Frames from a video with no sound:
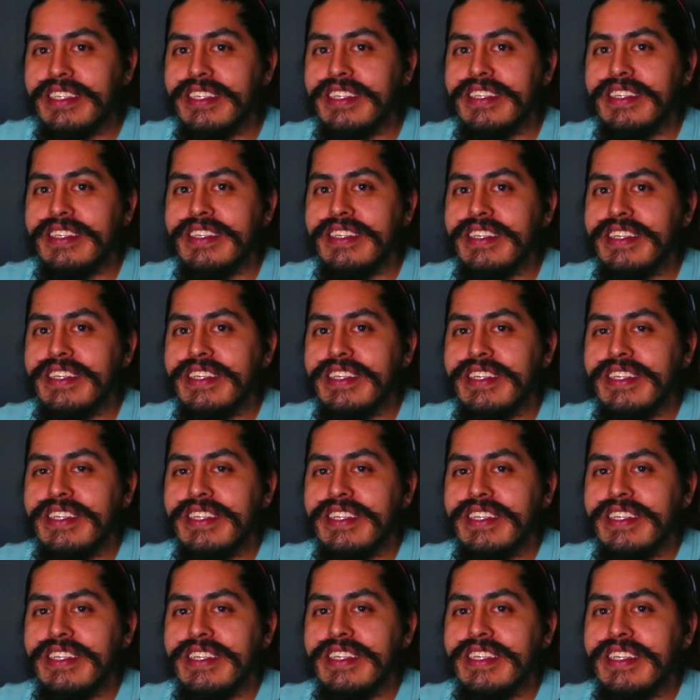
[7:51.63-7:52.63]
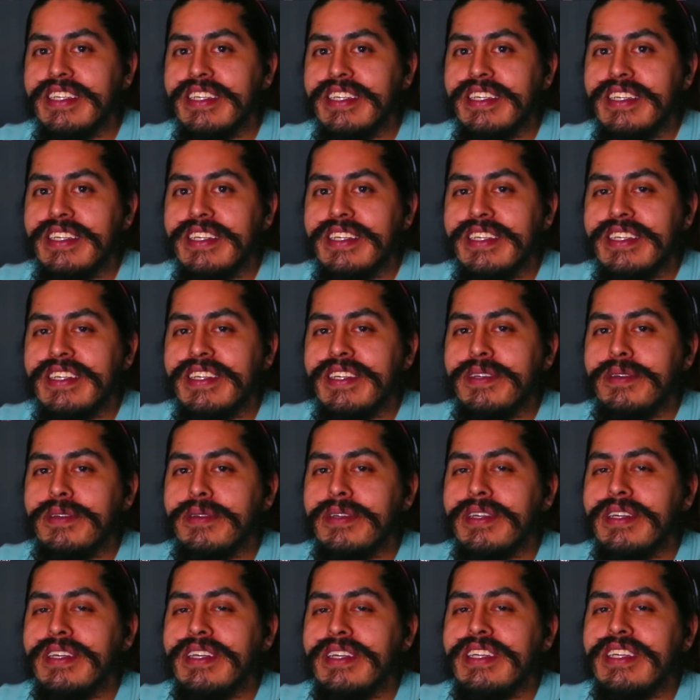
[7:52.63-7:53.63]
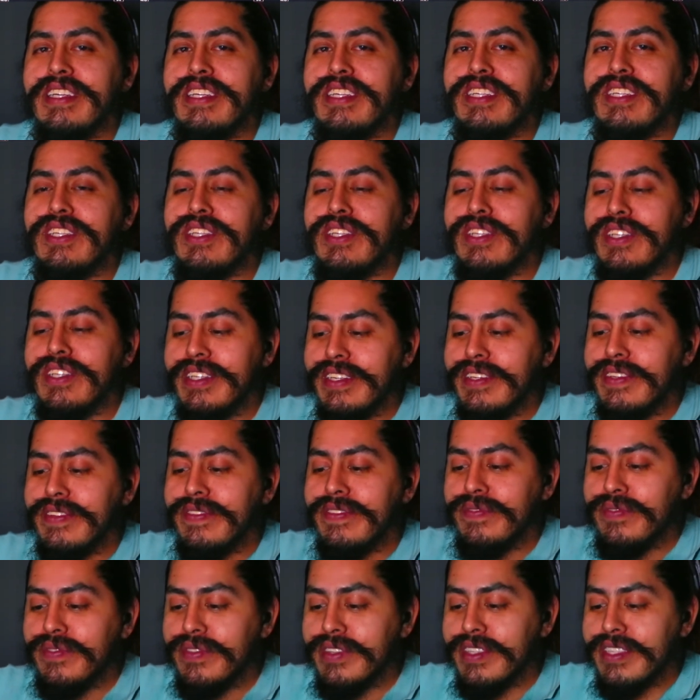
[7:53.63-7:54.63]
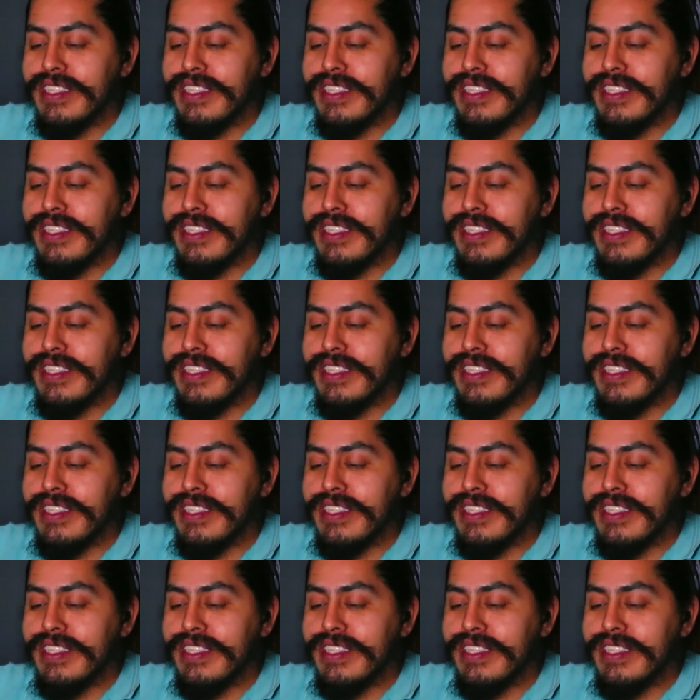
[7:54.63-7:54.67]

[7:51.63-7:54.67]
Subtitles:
[no speech]